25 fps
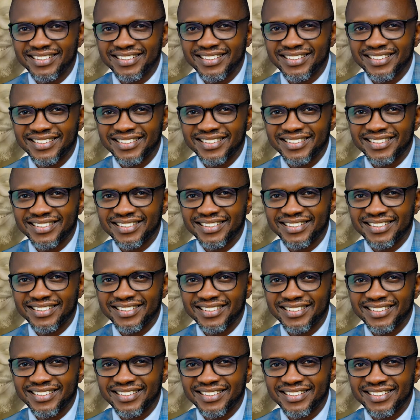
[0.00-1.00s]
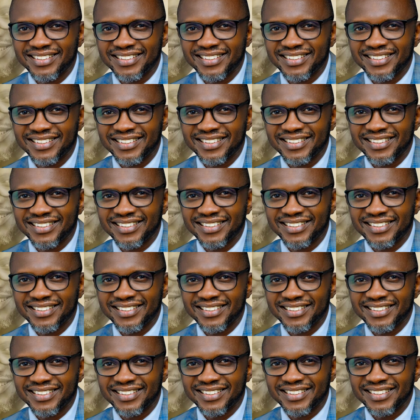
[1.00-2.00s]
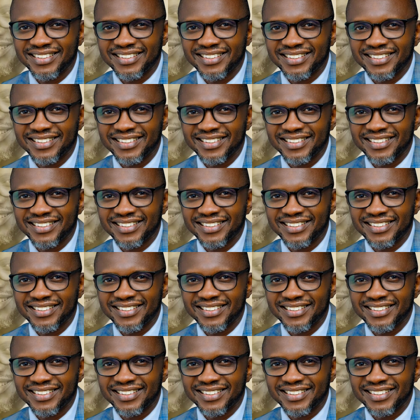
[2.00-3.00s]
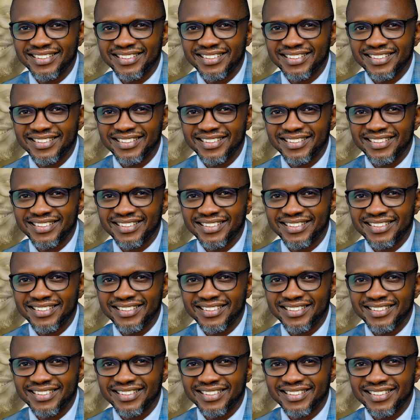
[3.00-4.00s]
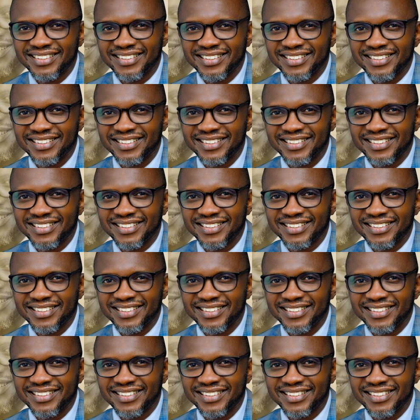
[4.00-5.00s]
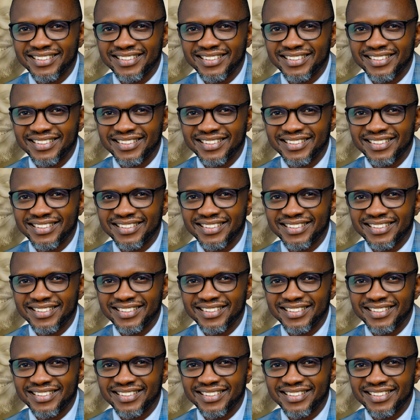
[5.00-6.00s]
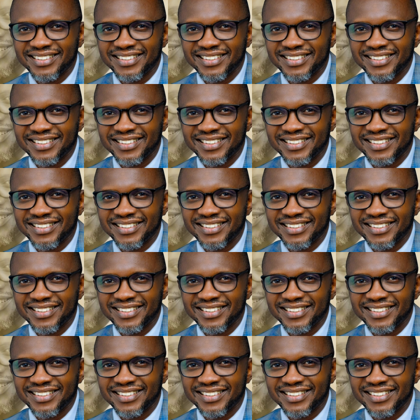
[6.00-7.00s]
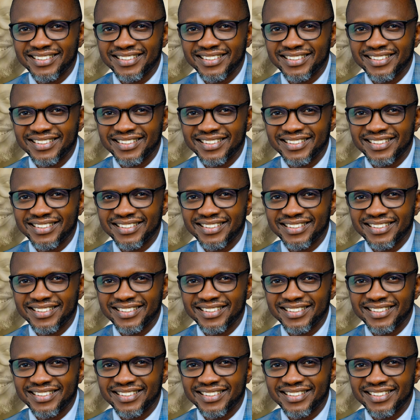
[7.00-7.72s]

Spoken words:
Nobody speaks.